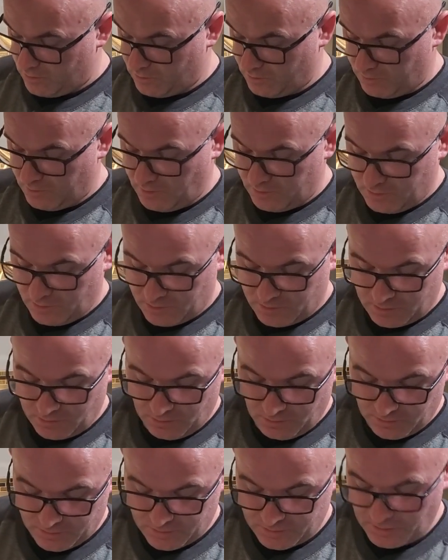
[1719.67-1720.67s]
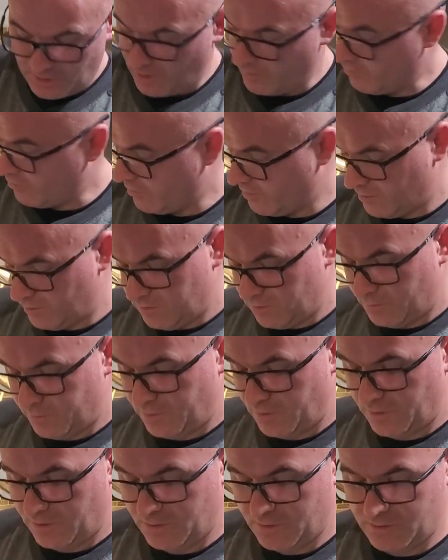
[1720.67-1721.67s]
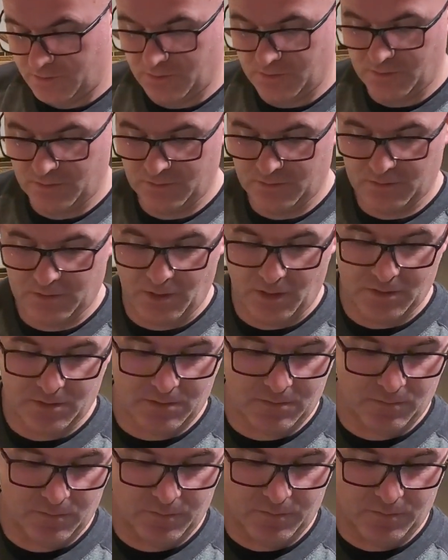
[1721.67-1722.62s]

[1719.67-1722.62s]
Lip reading: So they just go snap right into place. Got